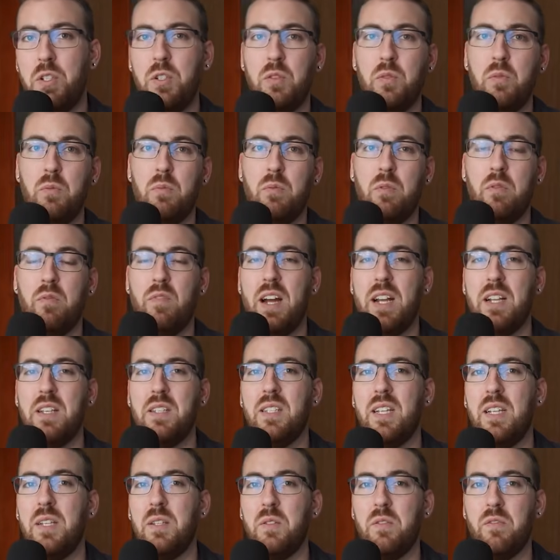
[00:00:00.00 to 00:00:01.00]
to provide a
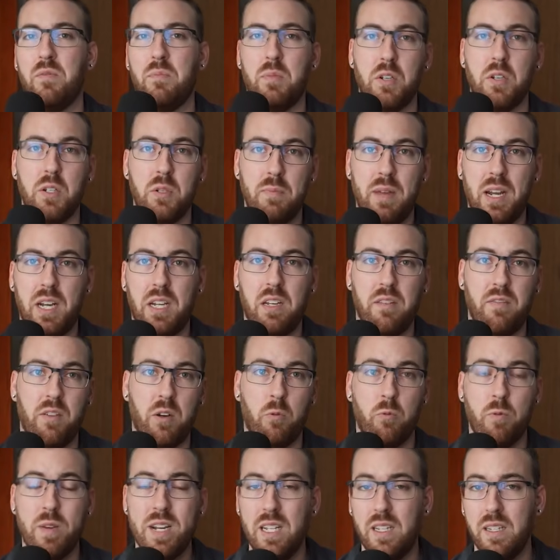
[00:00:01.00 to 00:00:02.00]
sense of perspective
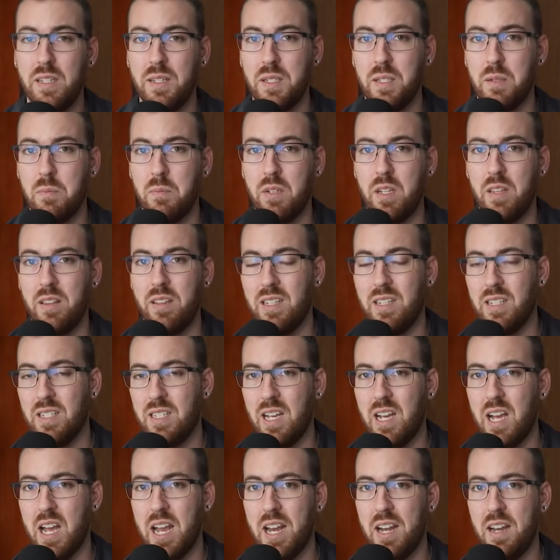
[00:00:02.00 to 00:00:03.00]
and realism to the
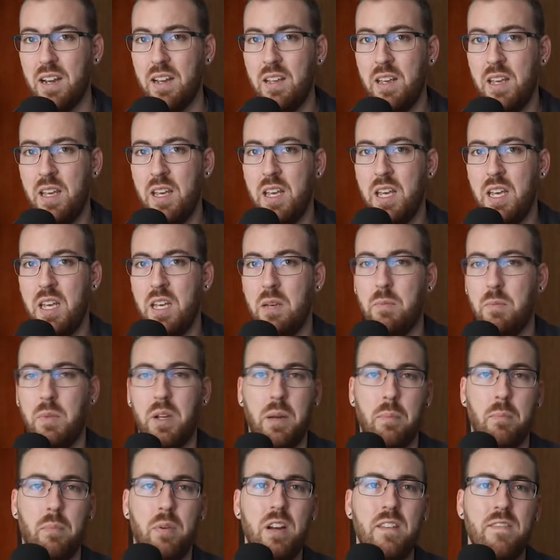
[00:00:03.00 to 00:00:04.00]
design. But
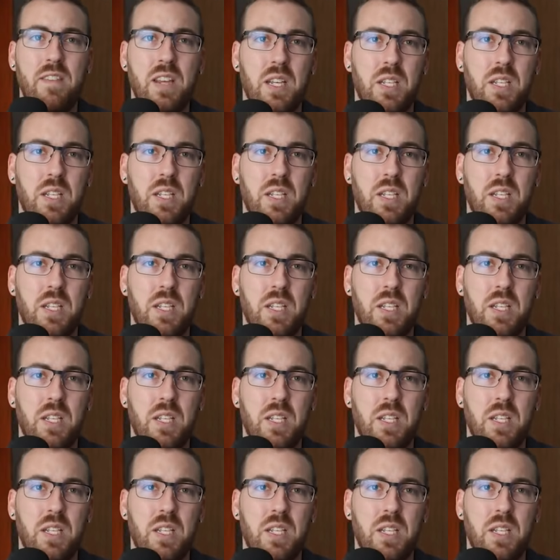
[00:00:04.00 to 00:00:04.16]
in previous